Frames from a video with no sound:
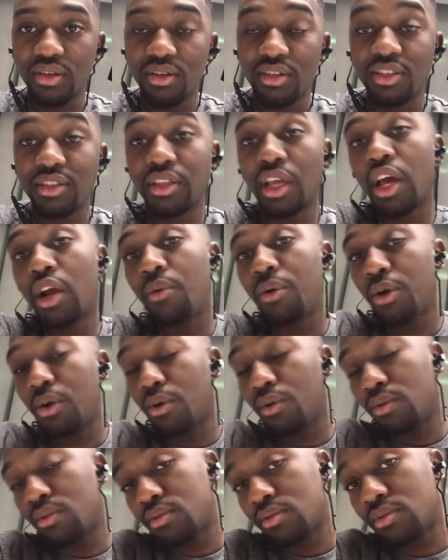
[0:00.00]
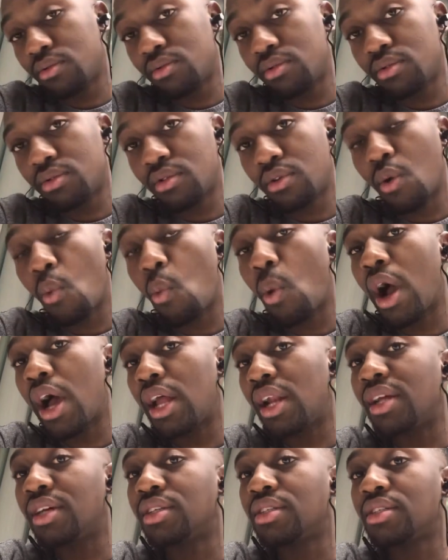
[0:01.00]
stereo
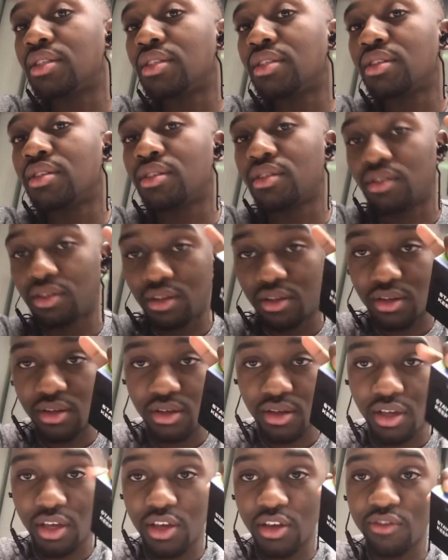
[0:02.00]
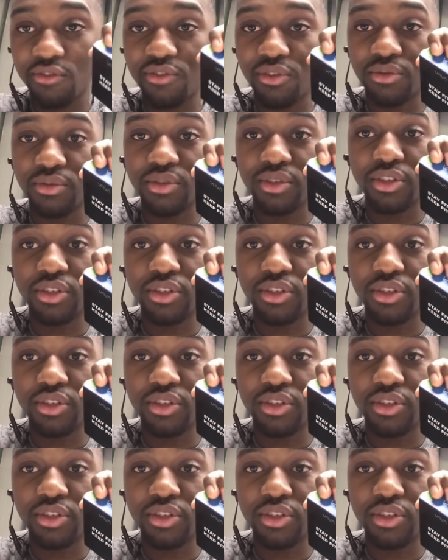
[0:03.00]
wireless earphones.